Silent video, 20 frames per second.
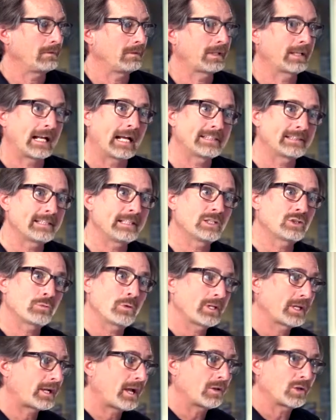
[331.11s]
can I see this
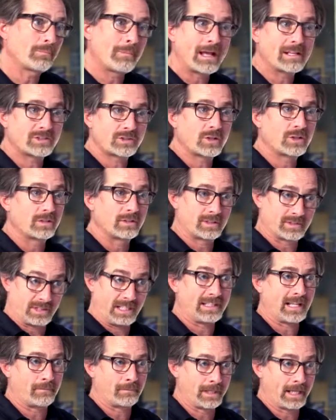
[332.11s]
with a color master to see
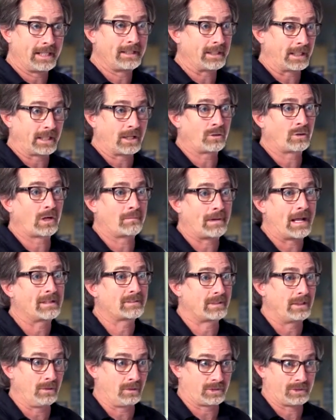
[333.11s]
that I'm getting the color
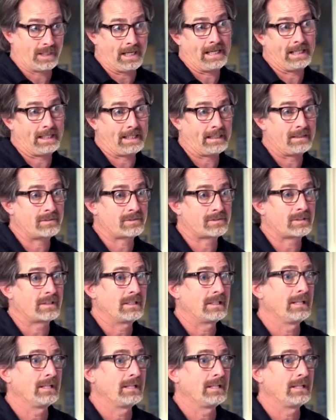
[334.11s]
you're saying it is?